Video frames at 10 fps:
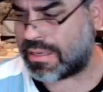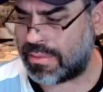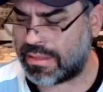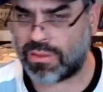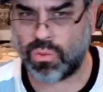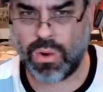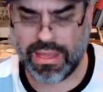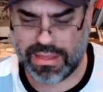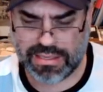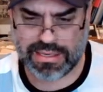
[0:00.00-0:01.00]
I mean, the way
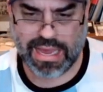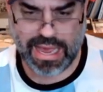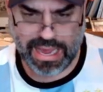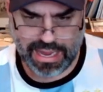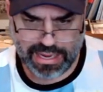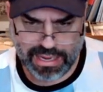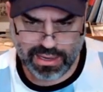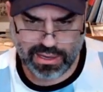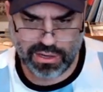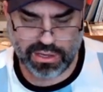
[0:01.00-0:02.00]
this guy
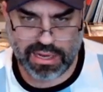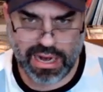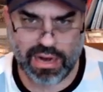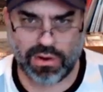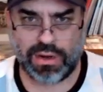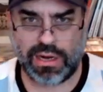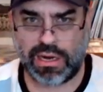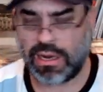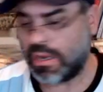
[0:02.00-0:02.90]
could carry